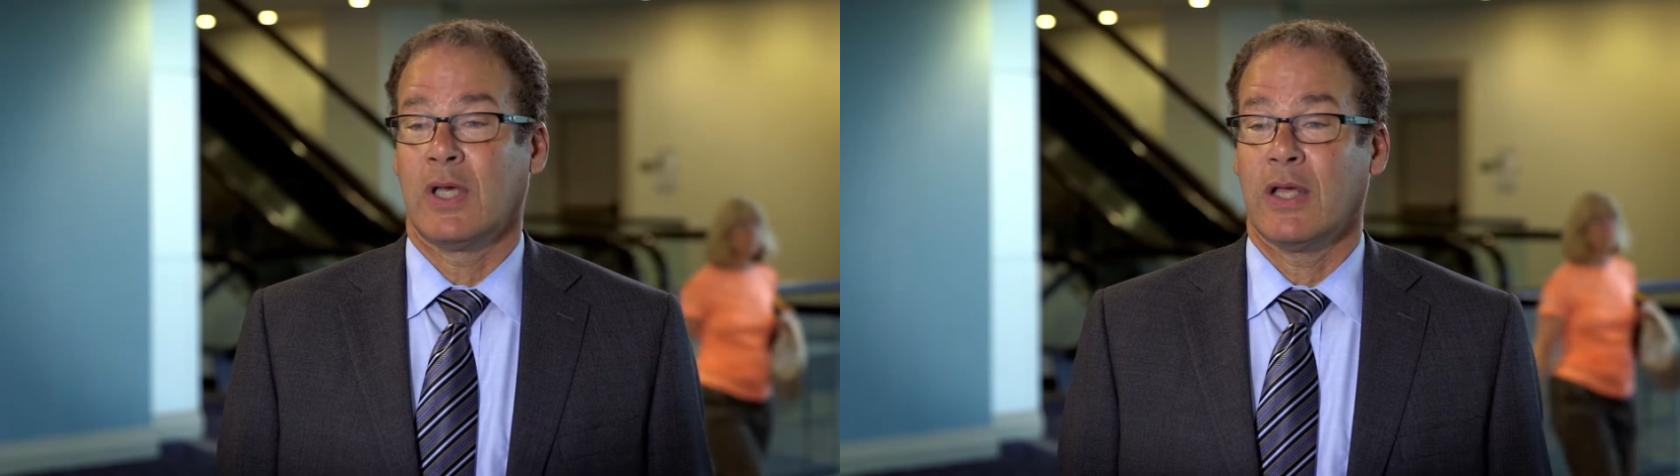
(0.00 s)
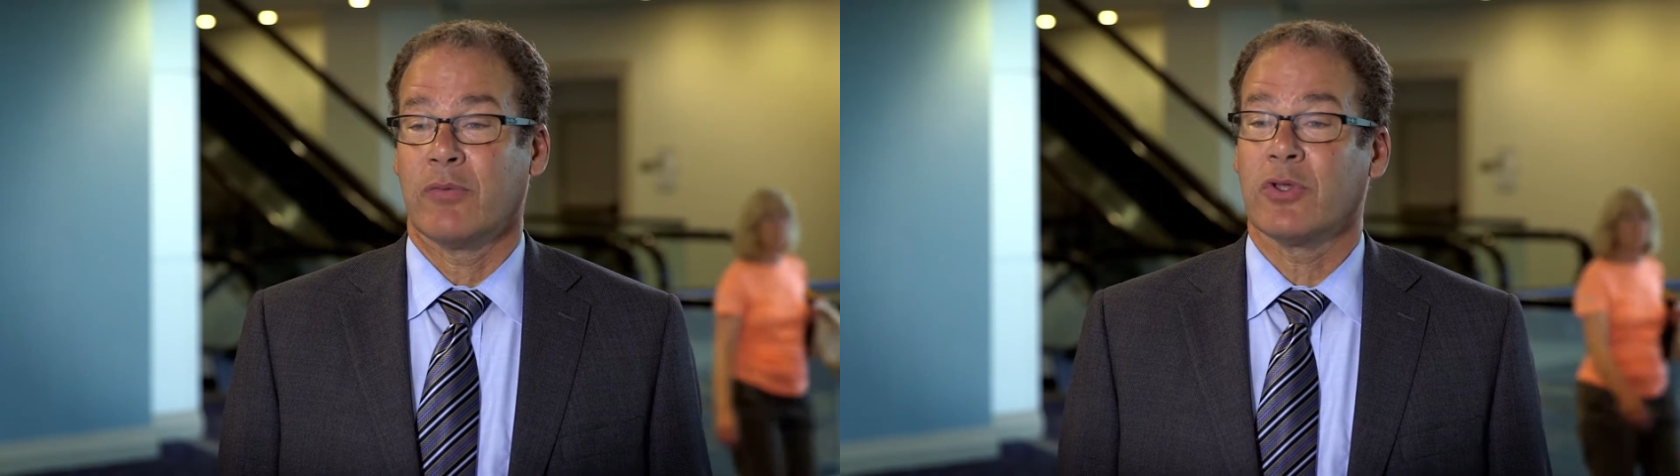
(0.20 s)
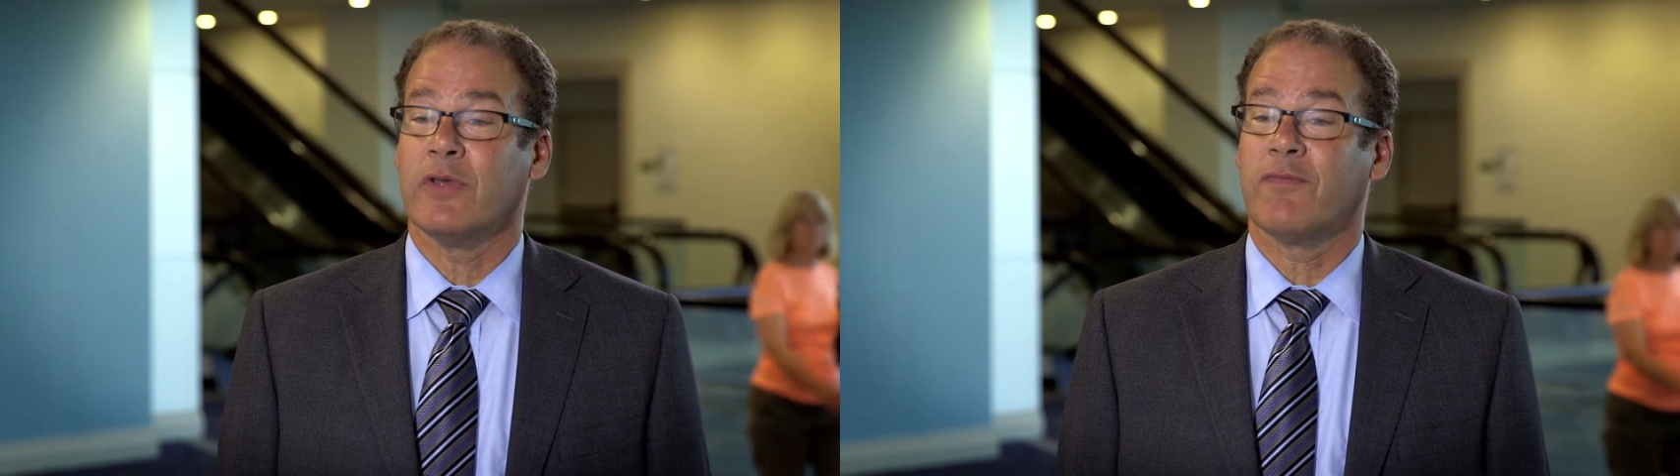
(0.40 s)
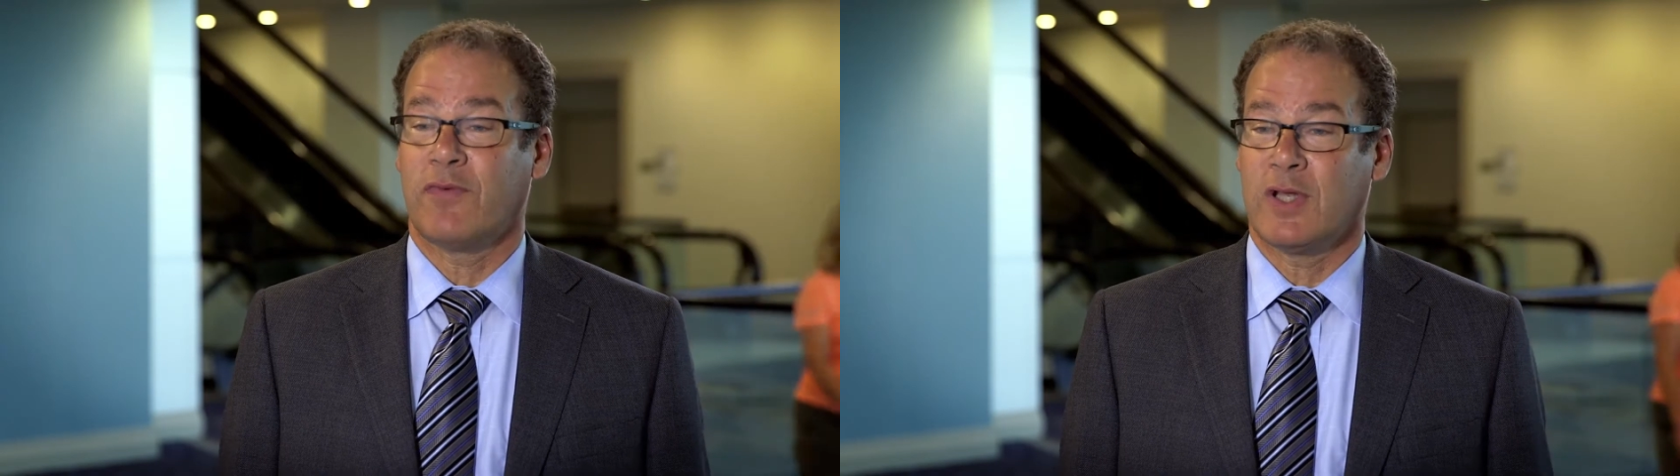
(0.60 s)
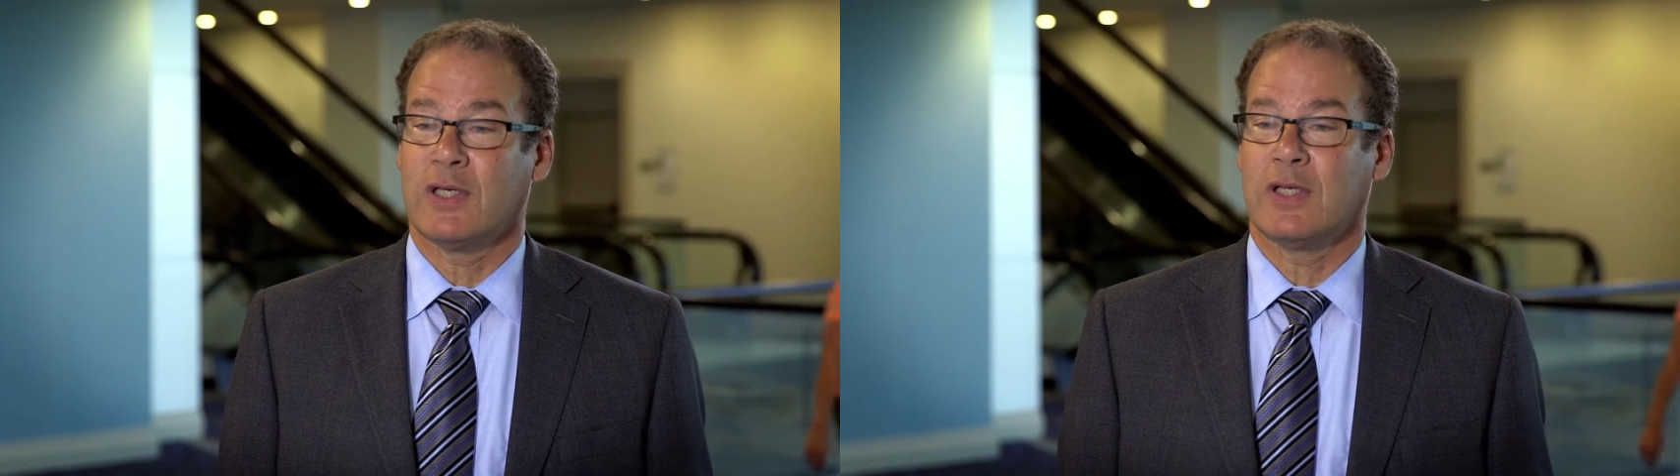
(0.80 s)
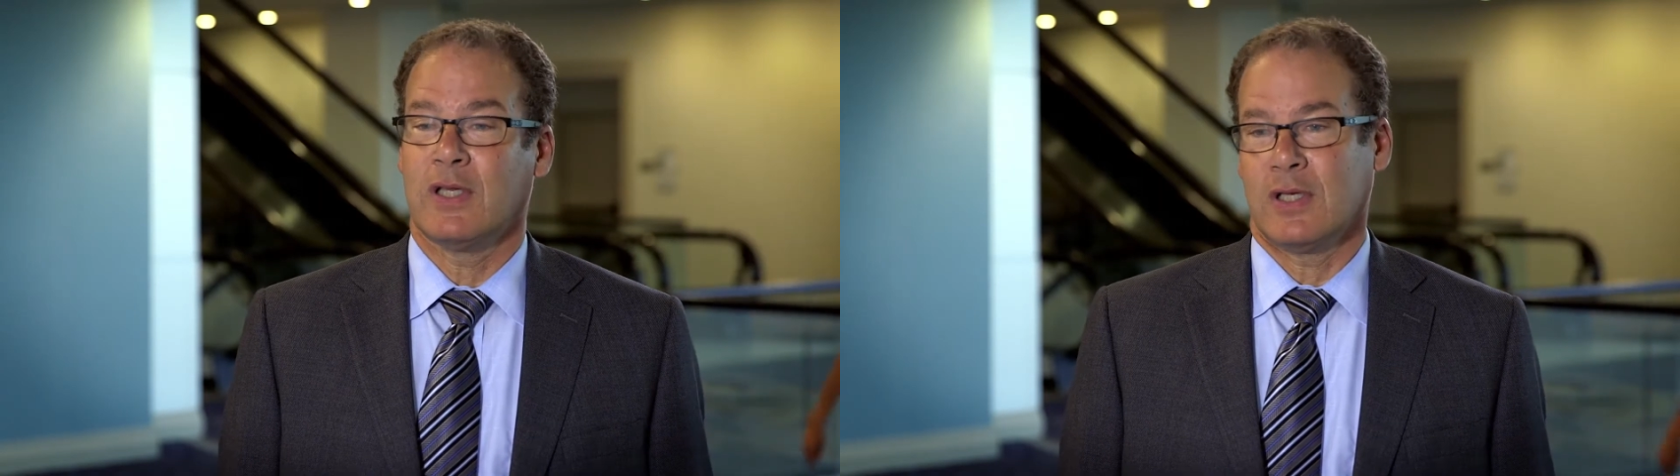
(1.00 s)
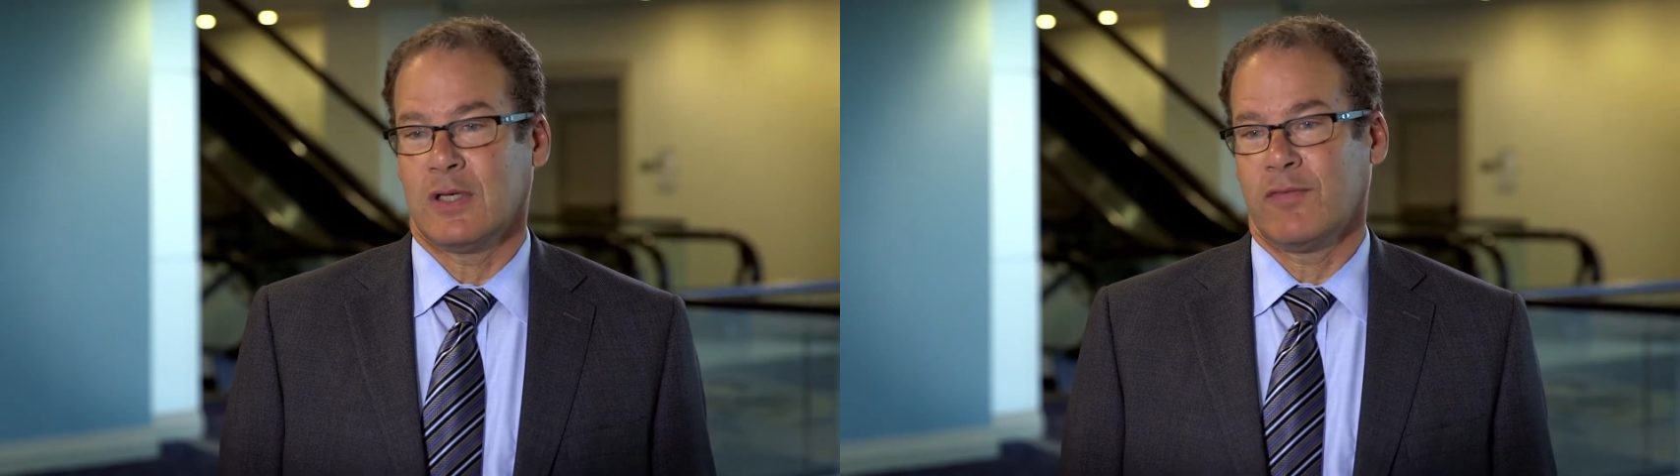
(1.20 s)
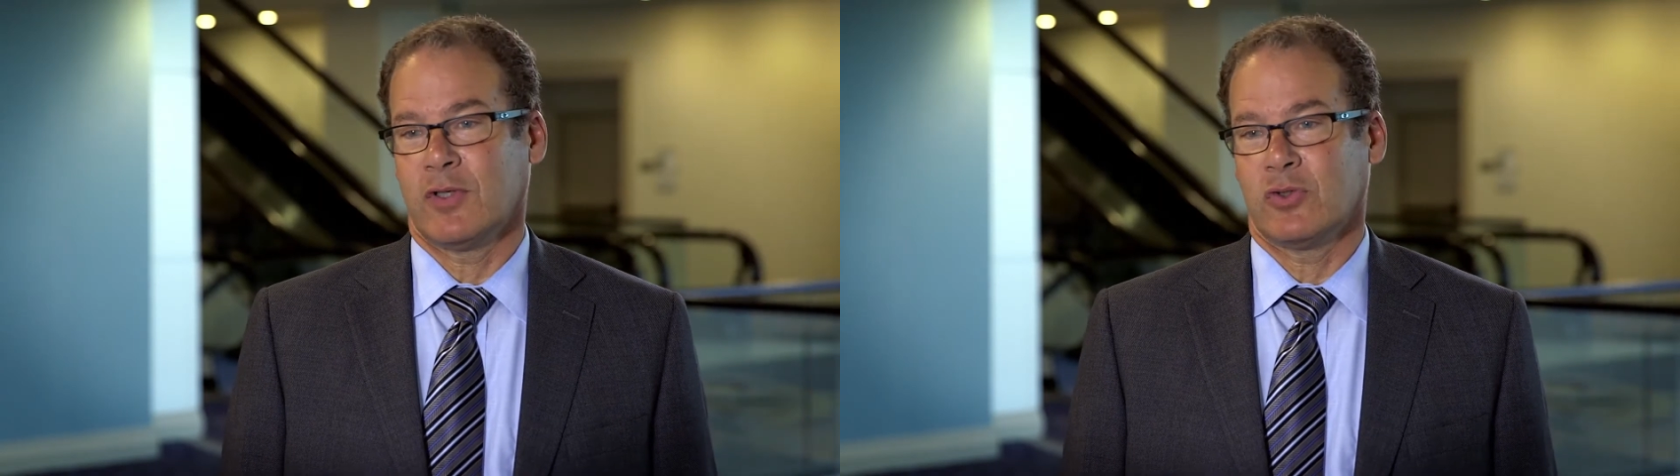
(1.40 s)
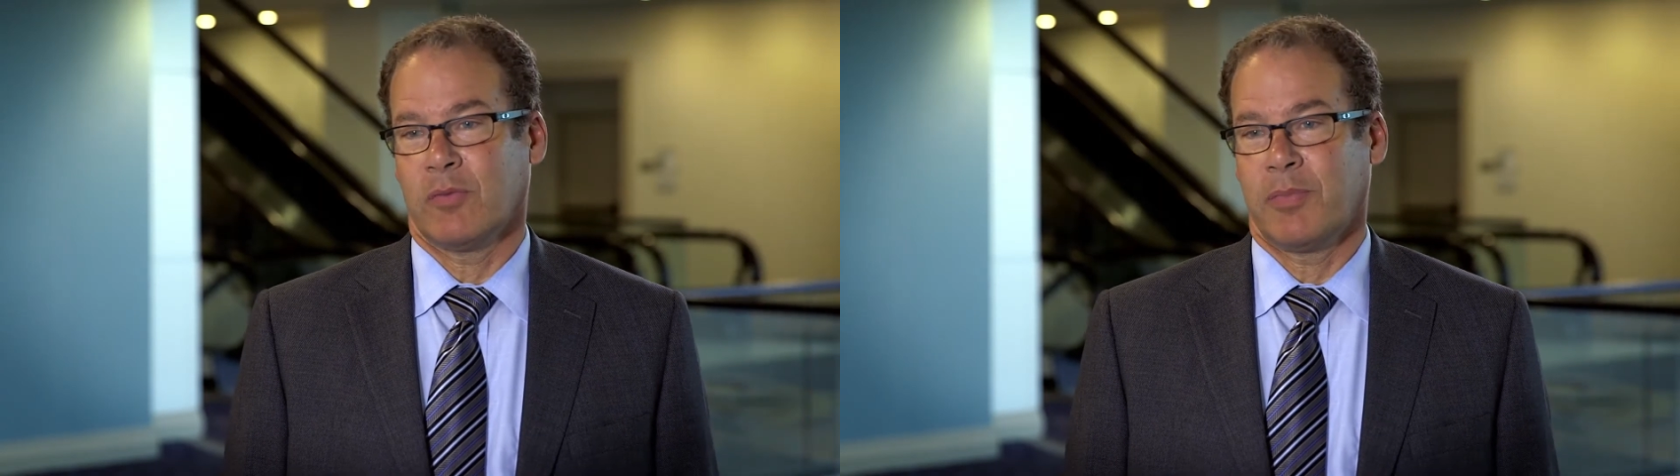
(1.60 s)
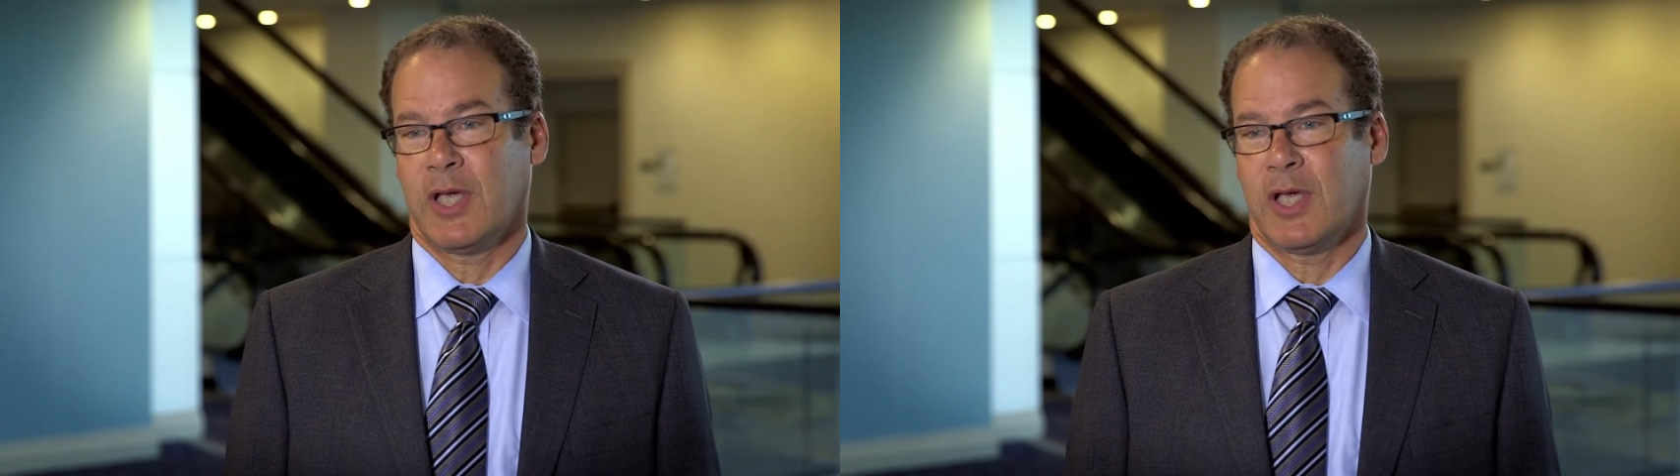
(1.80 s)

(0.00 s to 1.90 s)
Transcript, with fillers: and really fitted to the individual